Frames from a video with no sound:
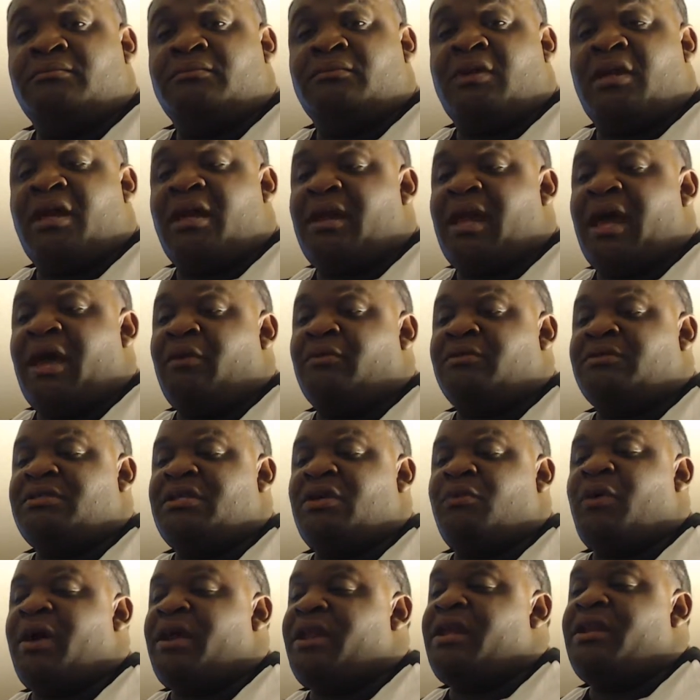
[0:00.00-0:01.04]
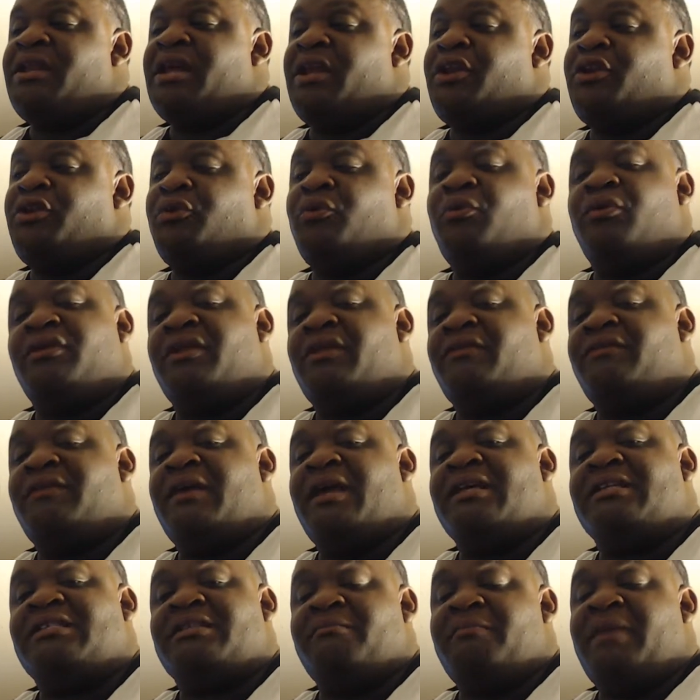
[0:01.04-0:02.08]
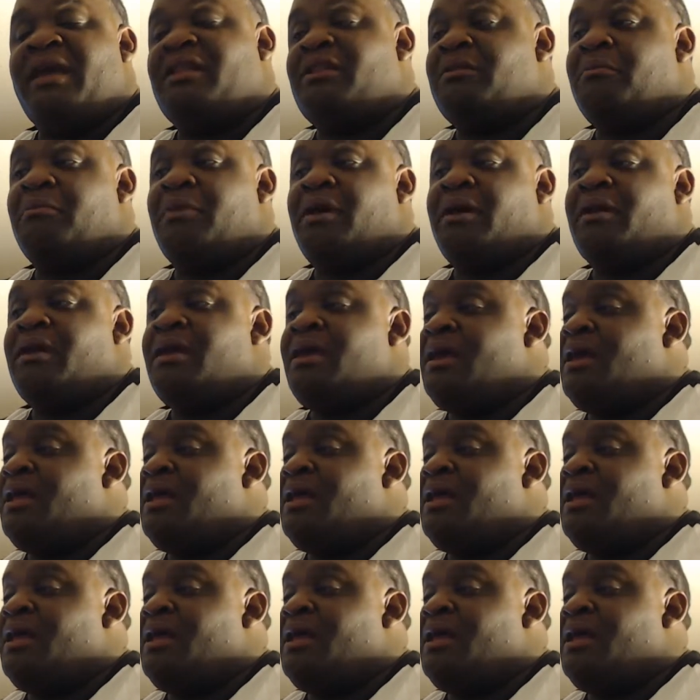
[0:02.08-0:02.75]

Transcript: And I don't see why they're not doing the things to make the money.